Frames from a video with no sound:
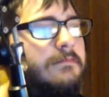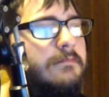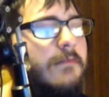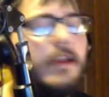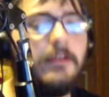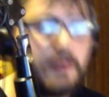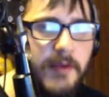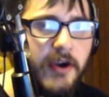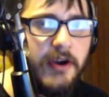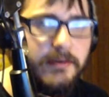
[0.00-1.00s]
It's going to be
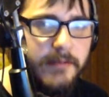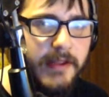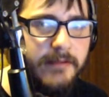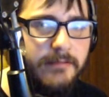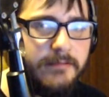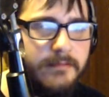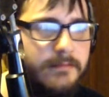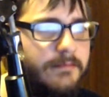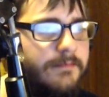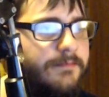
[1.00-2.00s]
hard, man.
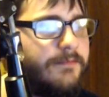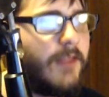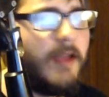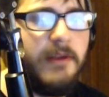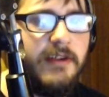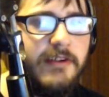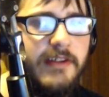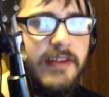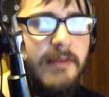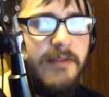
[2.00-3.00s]
I'm already starting to
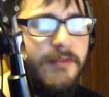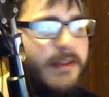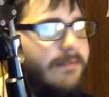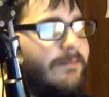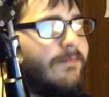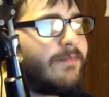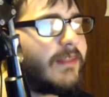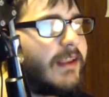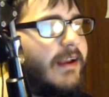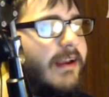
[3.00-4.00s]
tap my foot.
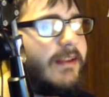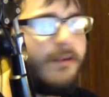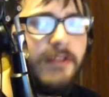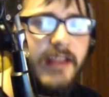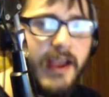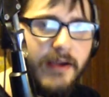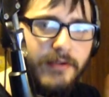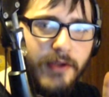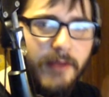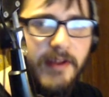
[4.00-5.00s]
Don't think that I
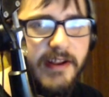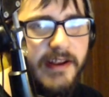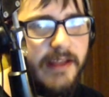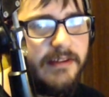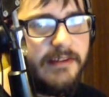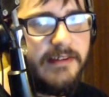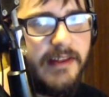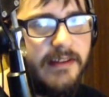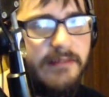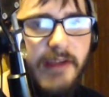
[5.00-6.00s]
am not gonna count those as an
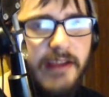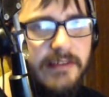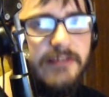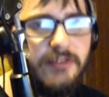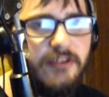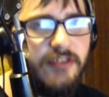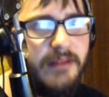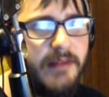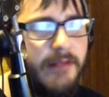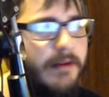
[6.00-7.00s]
answer. If I actually dirt jam,
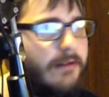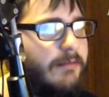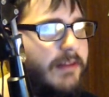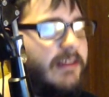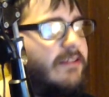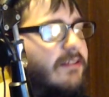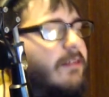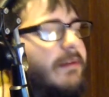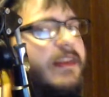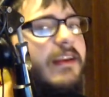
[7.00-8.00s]
I will. But this is gonna
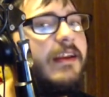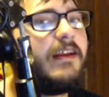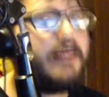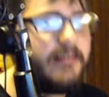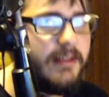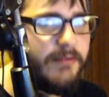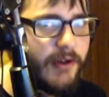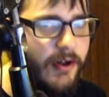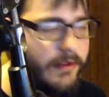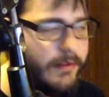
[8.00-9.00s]
be
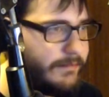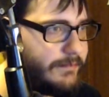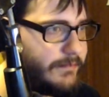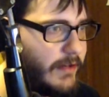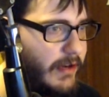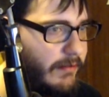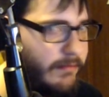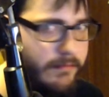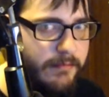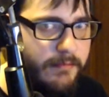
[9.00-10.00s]
difficult. All right,
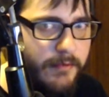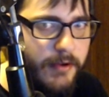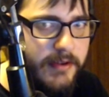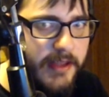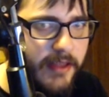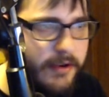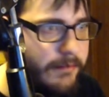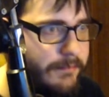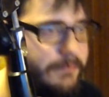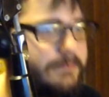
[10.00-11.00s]
hold it together.
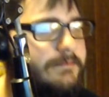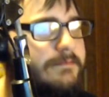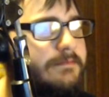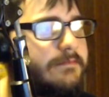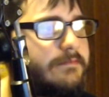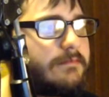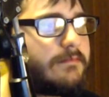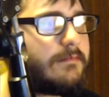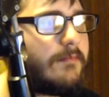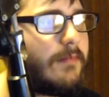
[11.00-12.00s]
When you're right with
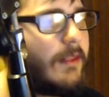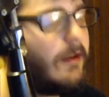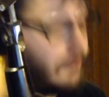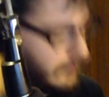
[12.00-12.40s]
devastation, oh.